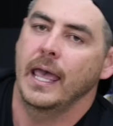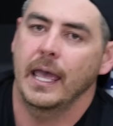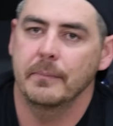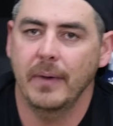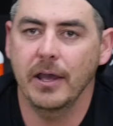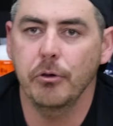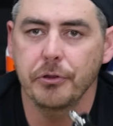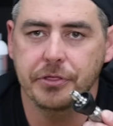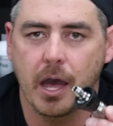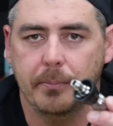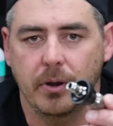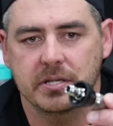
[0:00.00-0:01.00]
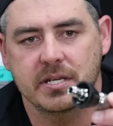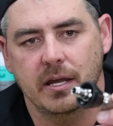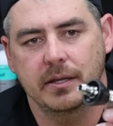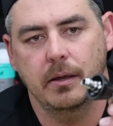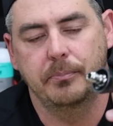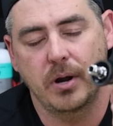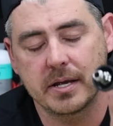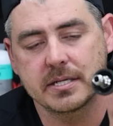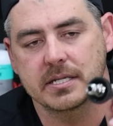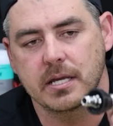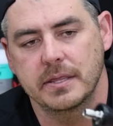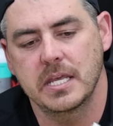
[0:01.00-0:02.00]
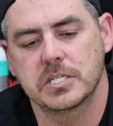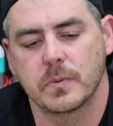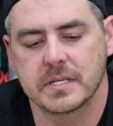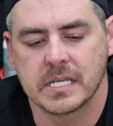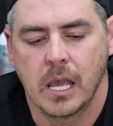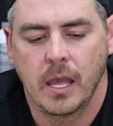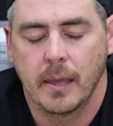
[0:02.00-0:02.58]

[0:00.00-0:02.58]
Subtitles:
And my whole thought process on this was,